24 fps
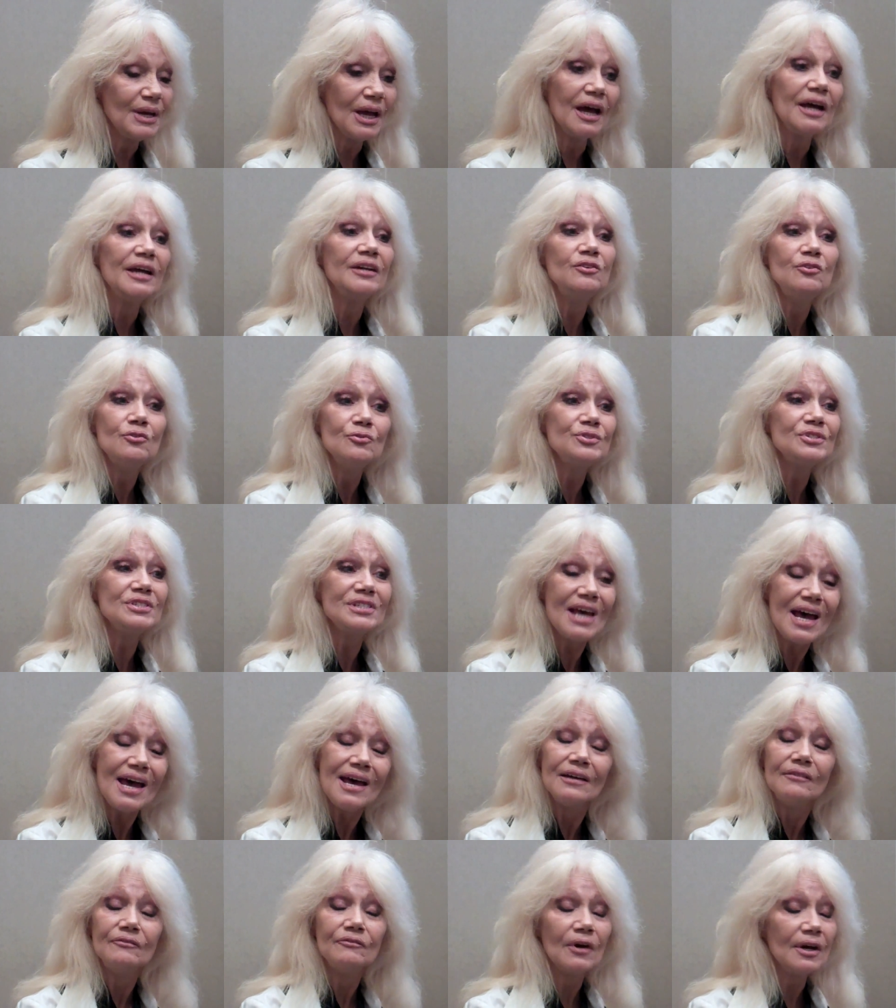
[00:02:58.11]
and you
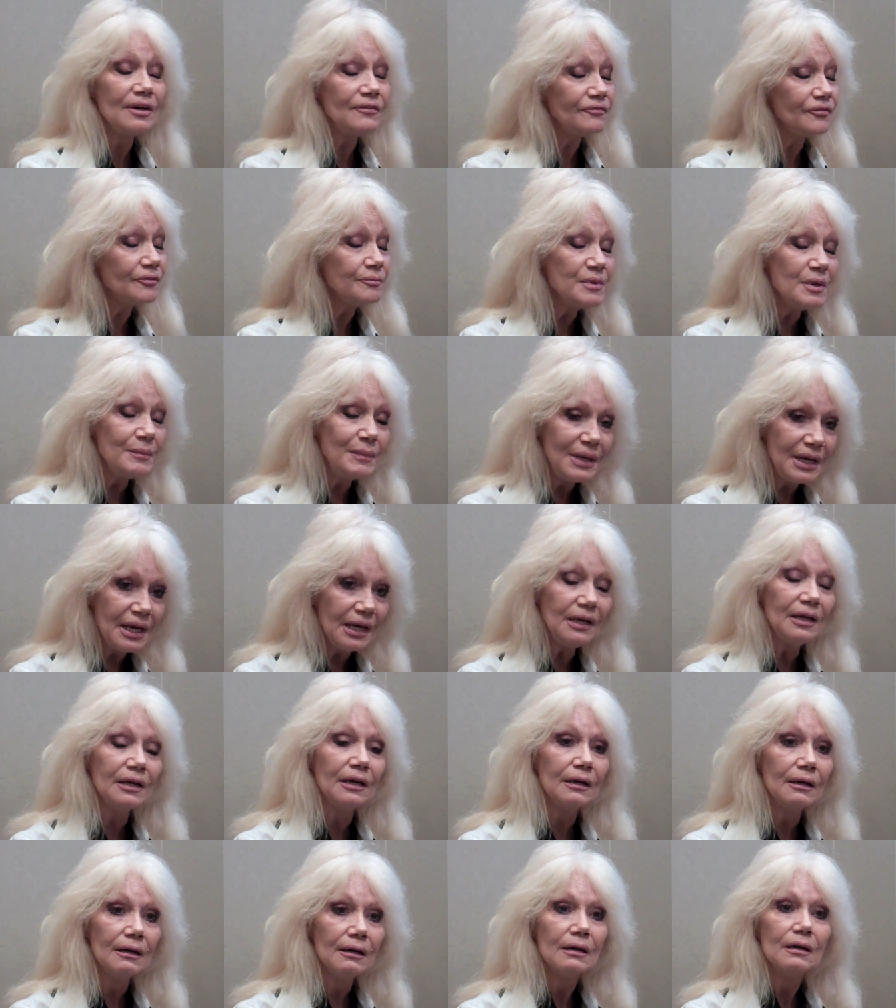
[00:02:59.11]
said right from the beginning,